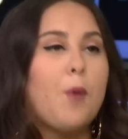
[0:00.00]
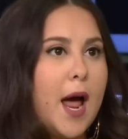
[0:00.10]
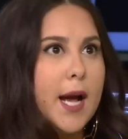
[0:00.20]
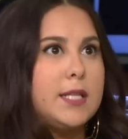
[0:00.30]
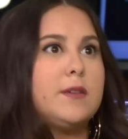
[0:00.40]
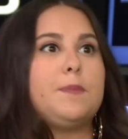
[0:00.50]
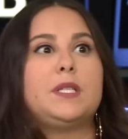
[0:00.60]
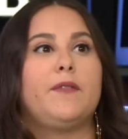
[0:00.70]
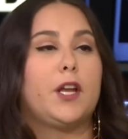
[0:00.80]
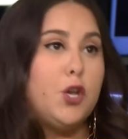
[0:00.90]
product, a
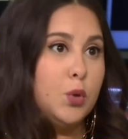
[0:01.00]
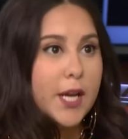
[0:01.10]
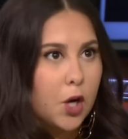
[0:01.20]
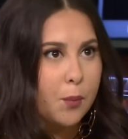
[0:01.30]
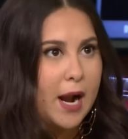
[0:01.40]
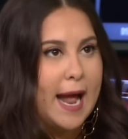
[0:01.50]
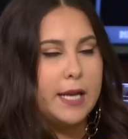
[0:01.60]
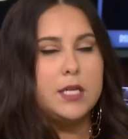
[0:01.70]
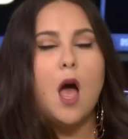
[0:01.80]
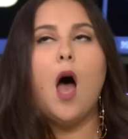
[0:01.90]
specific new liquor
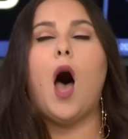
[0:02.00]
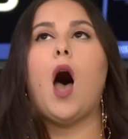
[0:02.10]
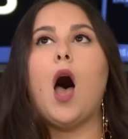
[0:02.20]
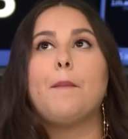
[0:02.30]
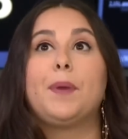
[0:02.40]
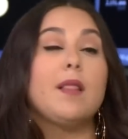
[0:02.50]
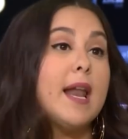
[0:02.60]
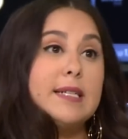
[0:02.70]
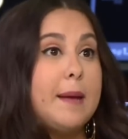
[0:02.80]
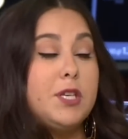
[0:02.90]
brand. Um, but a
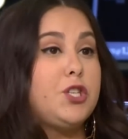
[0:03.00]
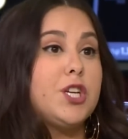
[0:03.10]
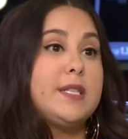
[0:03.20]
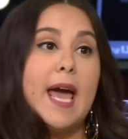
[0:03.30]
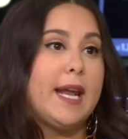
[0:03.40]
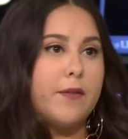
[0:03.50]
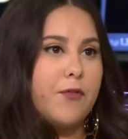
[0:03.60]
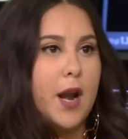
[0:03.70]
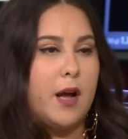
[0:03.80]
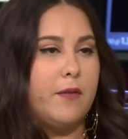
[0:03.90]
lot of times it's just getting in
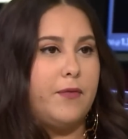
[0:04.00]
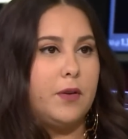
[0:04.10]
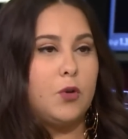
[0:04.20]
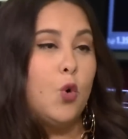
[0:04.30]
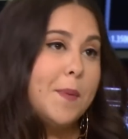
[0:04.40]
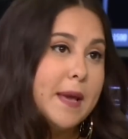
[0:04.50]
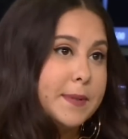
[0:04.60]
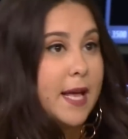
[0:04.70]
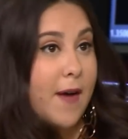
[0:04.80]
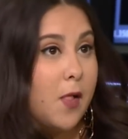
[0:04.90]
front of cool
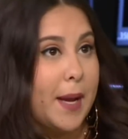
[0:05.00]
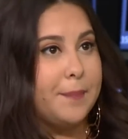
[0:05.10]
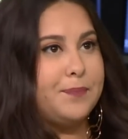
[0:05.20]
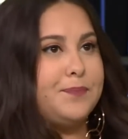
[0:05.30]
peeps that follow me.